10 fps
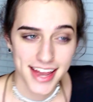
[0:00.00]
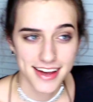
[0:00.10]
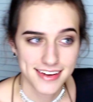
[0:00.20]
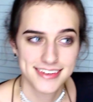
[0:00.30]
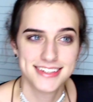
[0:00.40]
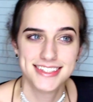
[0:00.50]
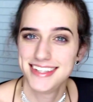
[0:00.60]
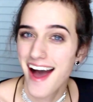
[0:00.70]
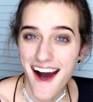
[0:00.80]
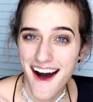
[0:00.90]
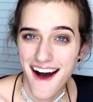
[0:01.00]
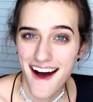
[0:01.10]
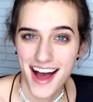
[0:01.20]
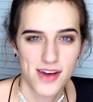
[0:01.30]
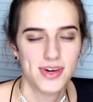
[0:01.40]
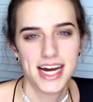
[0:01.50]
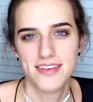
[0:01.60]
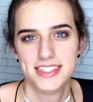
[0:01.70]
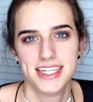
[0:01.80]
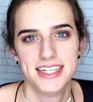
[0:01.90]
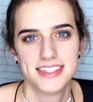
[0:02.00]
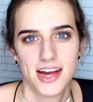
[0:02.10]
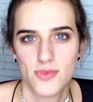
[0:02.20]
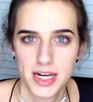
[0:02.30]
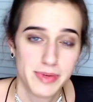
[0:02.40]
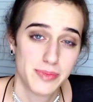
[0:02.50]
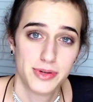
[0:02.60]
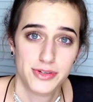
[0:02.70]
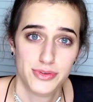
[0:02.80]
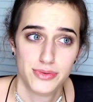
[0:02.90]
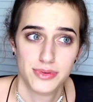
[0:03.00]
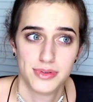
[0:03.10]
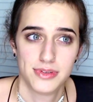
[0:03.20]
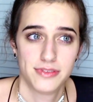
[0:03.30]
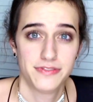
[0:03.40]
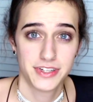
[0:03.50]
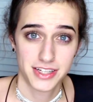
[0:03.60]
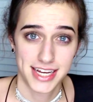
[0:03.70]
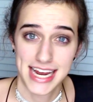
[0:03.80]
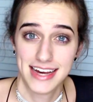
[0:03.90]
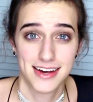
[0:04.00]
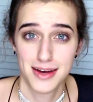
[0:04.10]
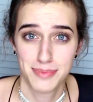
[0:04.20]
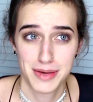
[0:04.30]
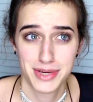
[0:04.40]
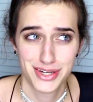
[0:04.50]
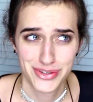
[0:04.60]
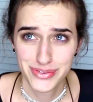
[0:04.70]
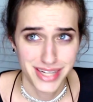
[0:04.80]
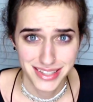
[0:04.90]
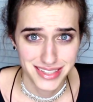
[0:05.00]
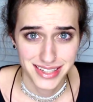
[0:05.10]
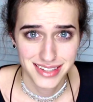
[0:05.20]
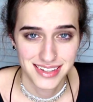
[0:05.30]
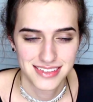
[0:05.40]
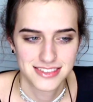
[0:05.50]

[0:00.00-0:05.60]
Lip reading: And yeah, I wanna have titties. I wanna be able to fill an A cup. I mean, who doesn't?